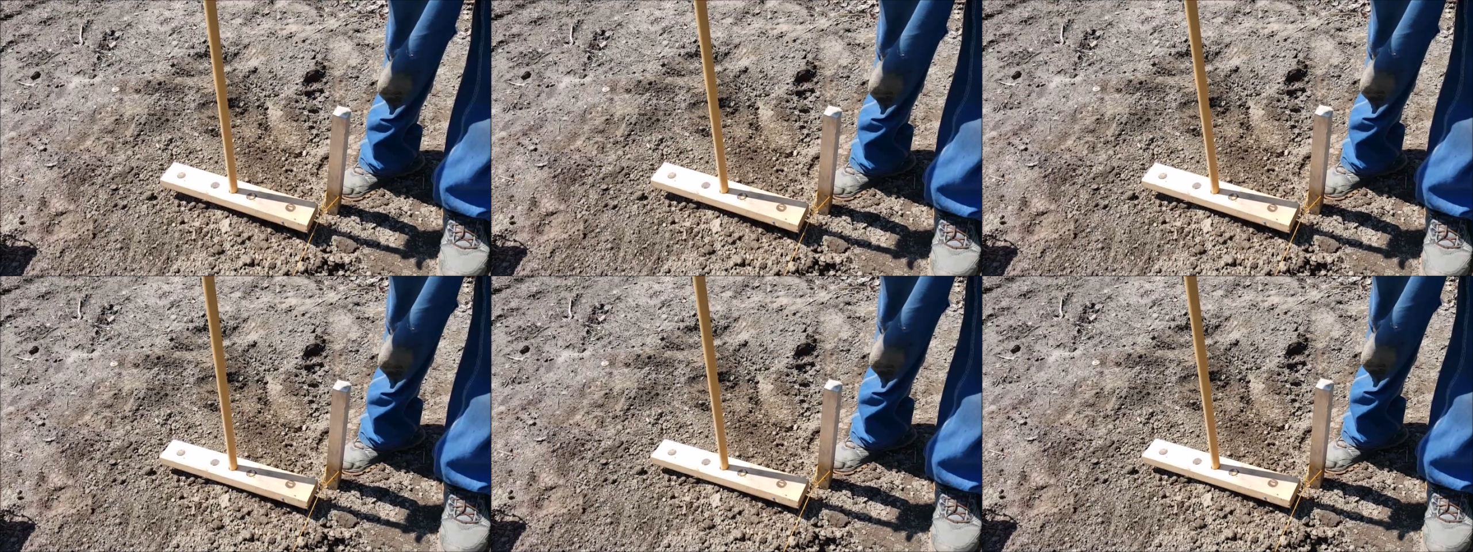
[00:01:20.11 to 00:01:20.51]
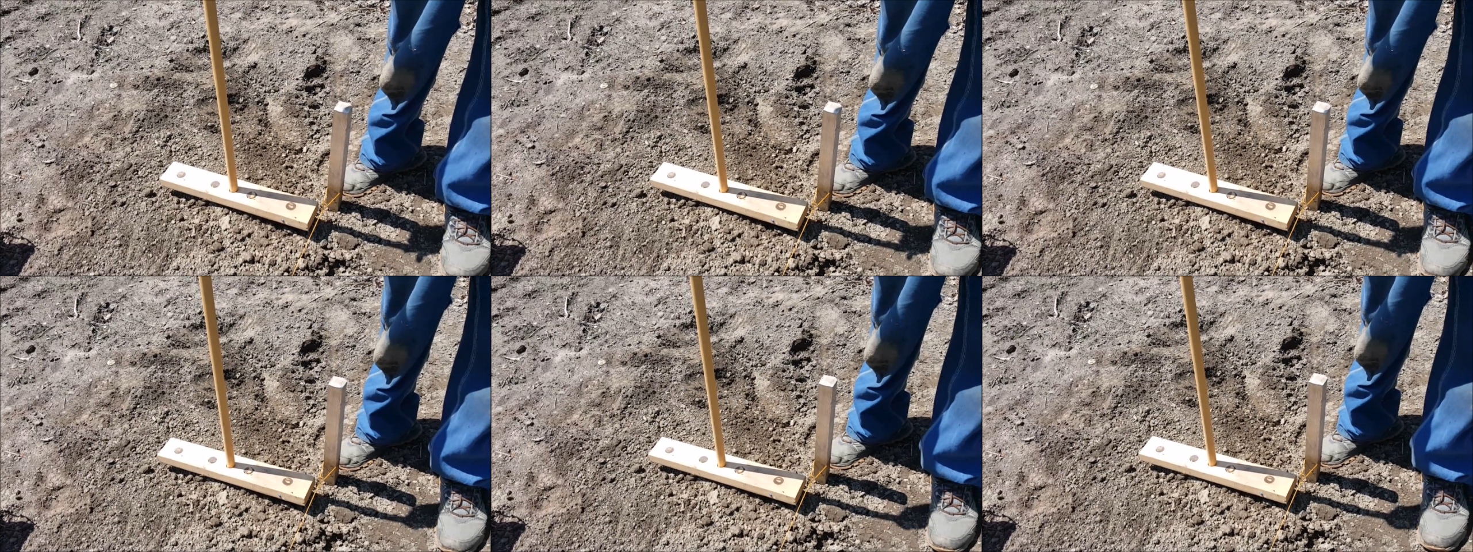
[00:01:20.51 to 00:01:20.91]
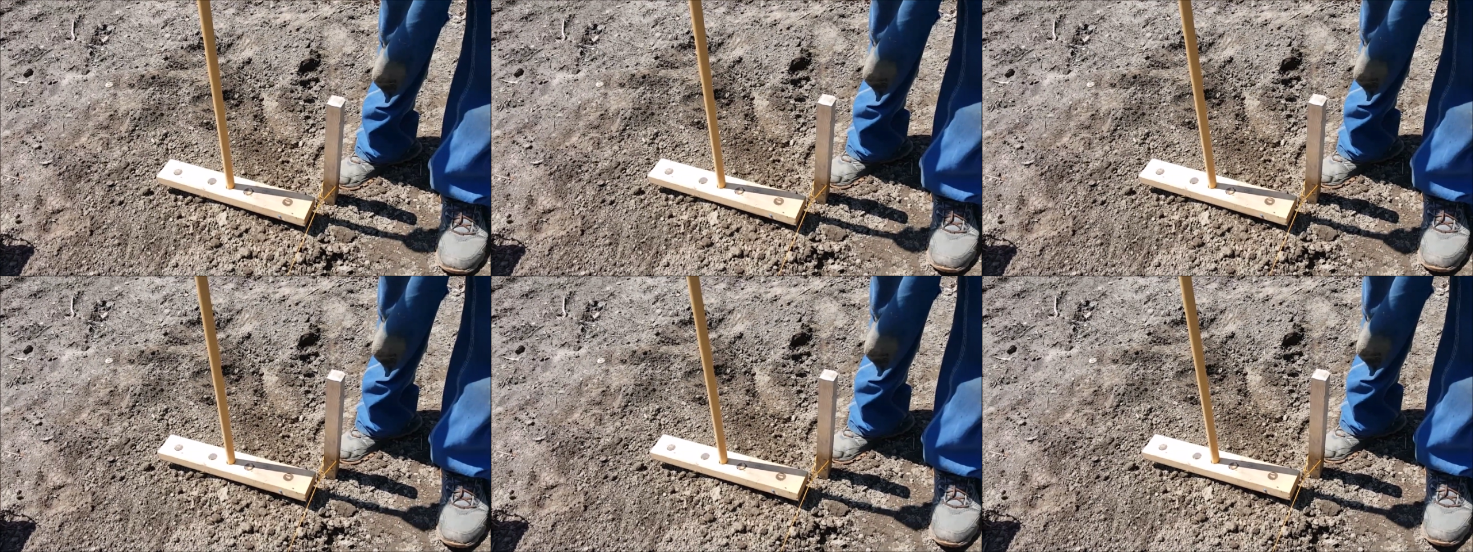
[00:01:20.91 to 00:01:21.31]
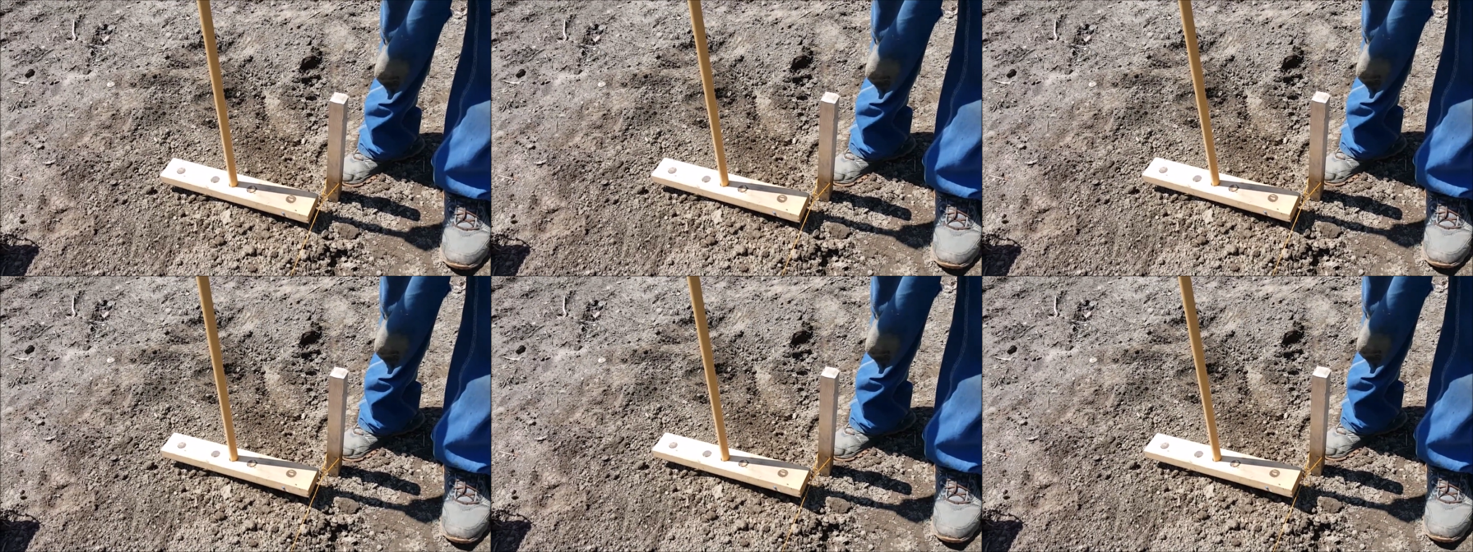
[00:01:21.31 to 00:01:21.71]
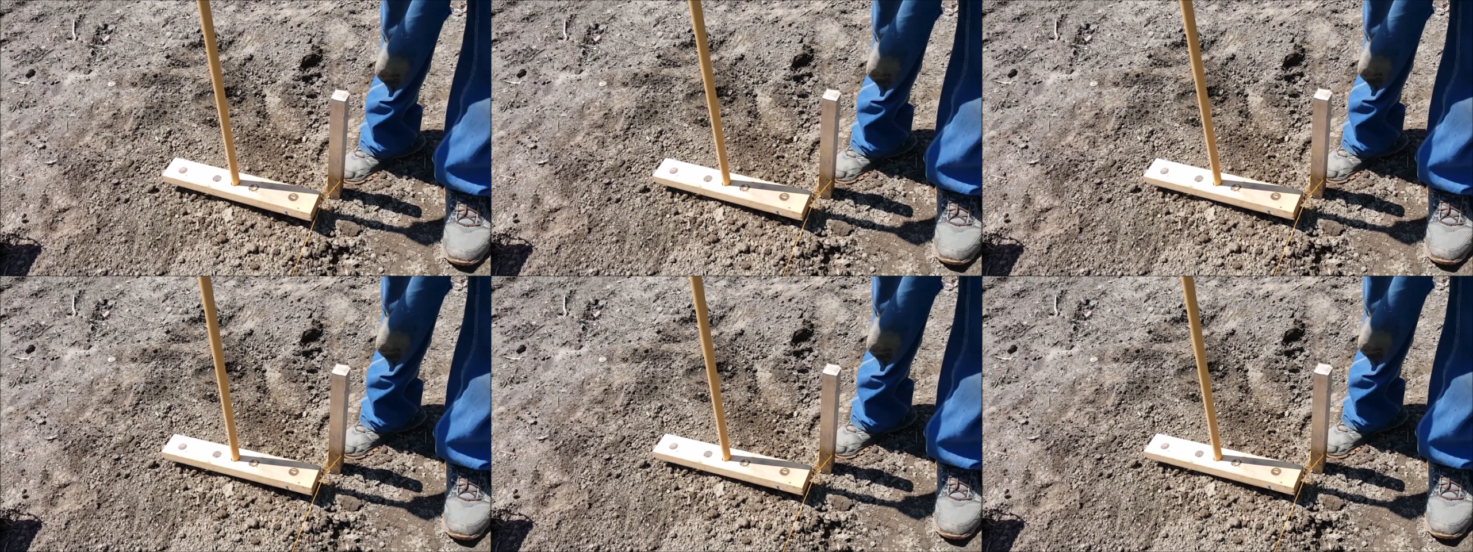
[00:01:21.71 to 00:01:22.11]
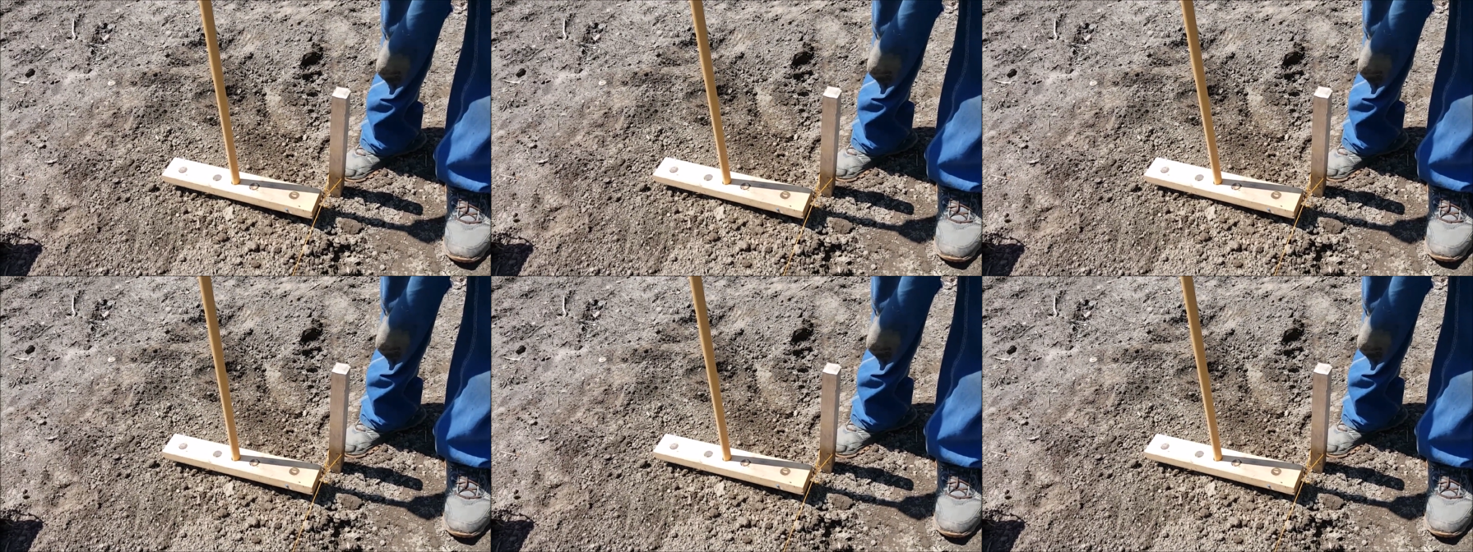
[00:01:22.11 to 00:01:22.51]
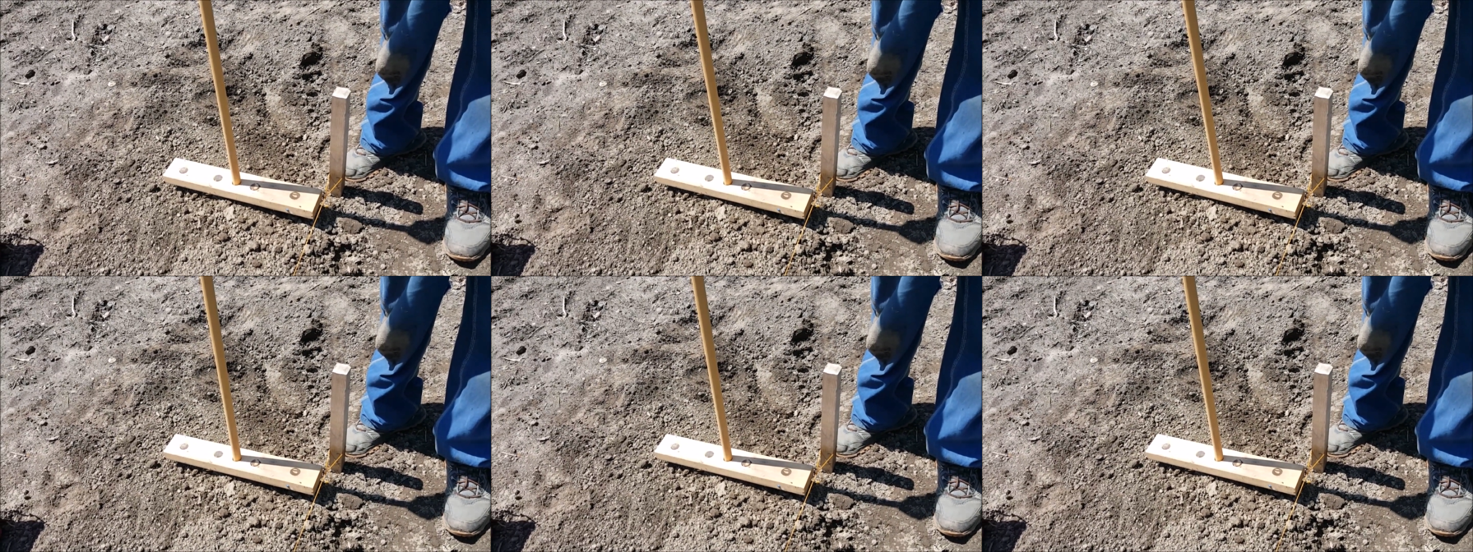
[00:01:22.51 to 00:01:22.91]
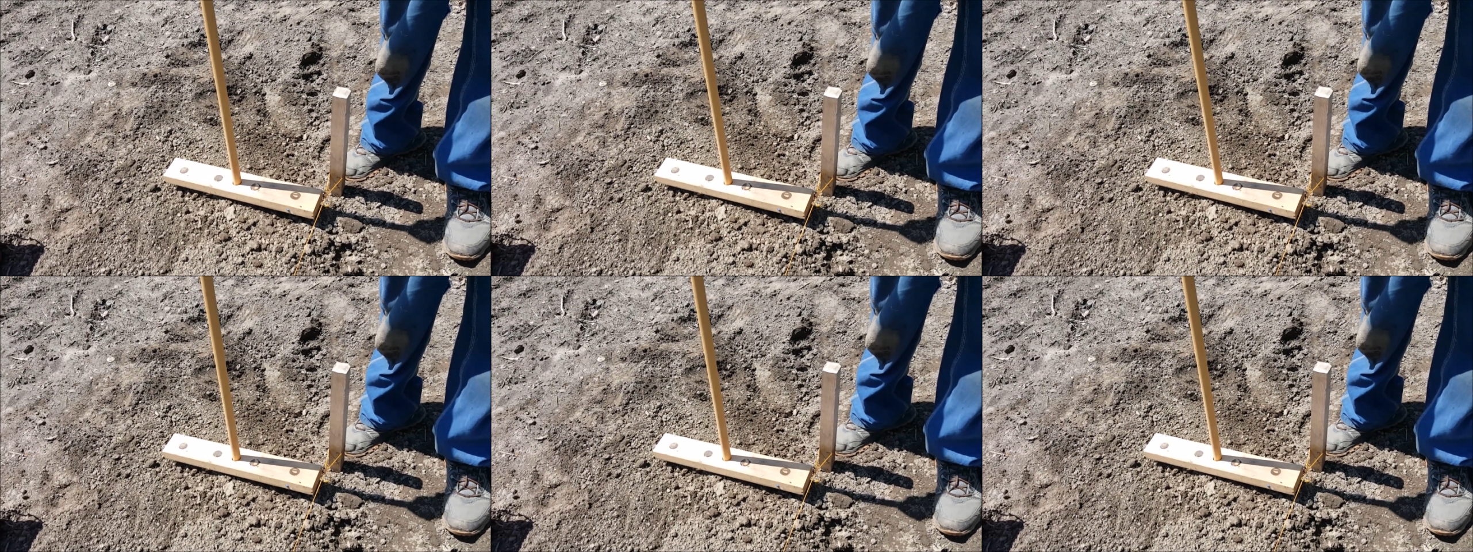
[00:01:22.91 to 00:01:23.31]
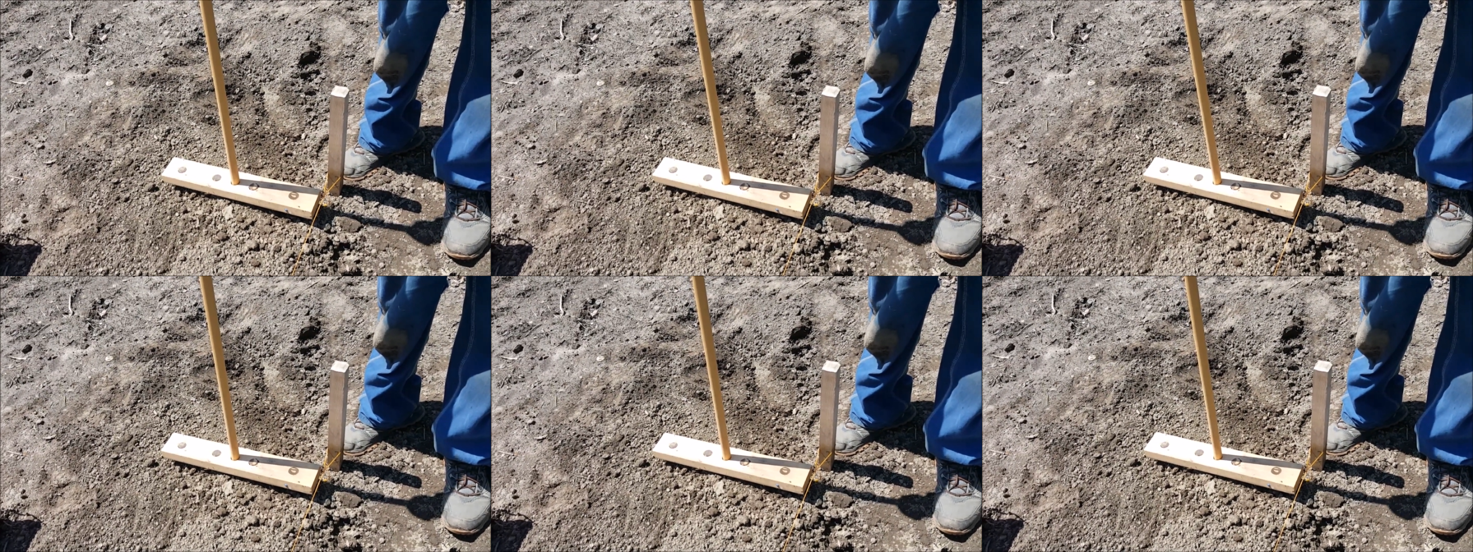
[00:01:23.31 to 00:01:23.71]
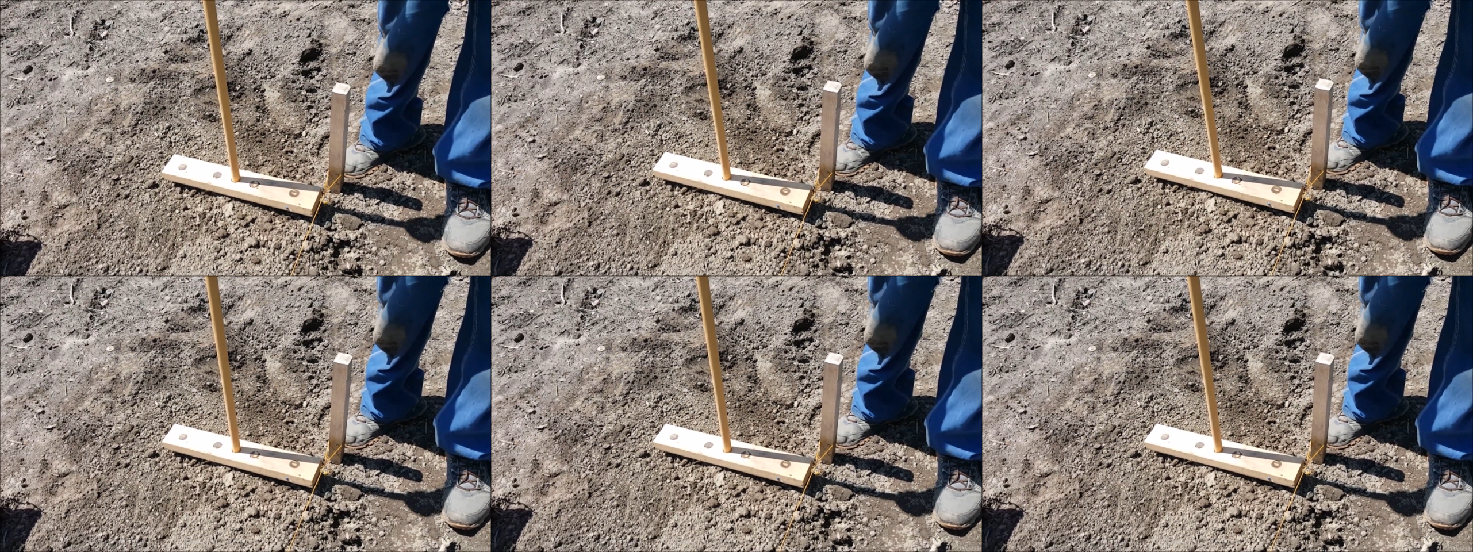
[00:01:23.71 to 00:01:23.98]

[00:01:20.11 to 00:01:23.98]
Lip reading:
[unreadable: no face in view]